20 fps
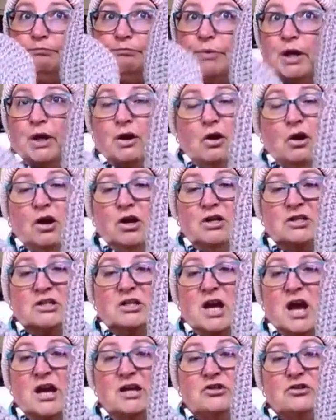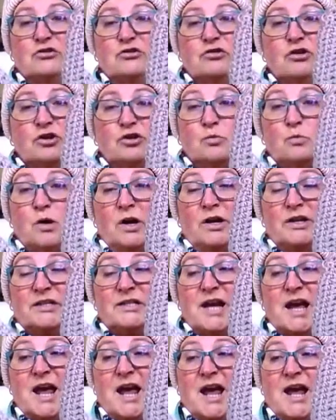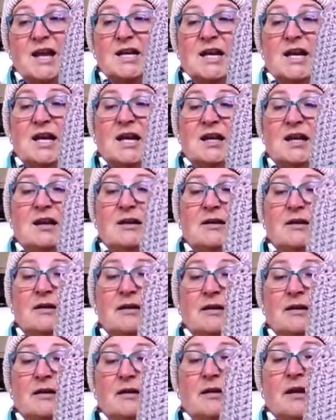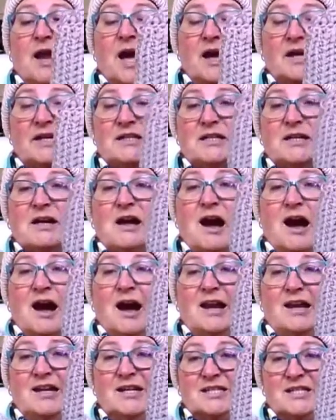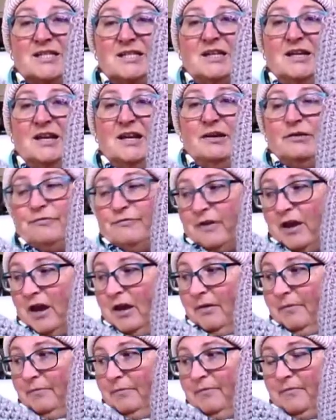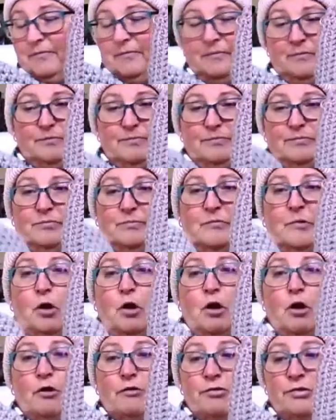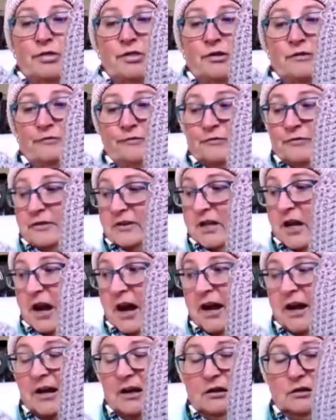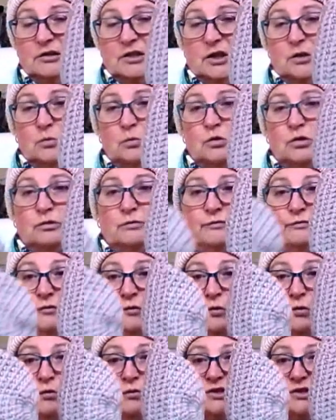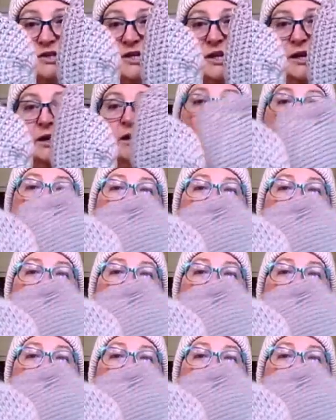because I do not want any light colors if I'm on the tiled and wooden floors here.